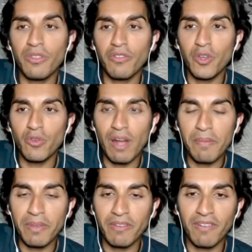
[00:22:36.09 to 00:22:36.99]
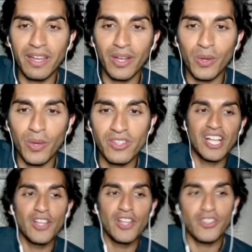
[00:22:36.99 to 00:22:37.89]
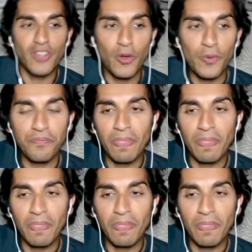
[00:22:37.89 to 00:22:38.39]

few rapid fire questions. So,